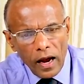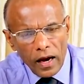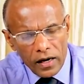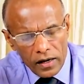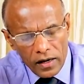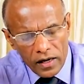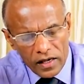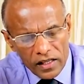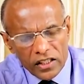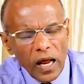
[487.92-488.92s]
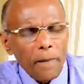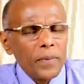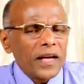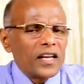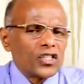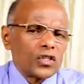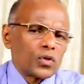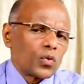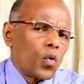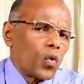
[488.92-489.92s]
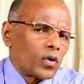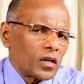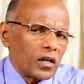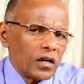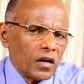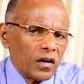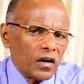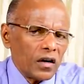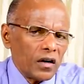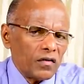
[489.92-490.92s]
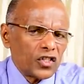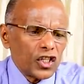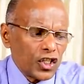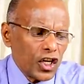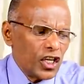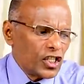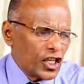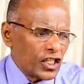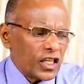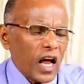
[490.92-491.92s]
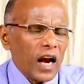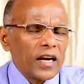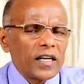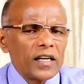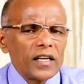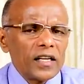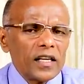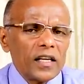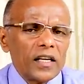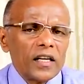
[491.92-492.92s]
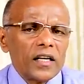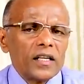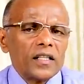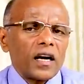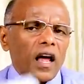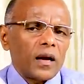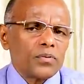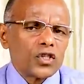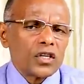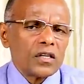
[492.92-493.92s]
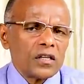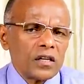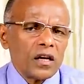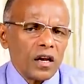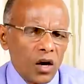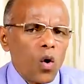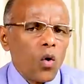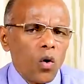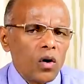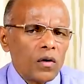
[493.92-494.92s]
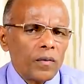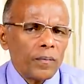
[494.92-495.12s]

And in this application to court, which is initiated under the corruption law,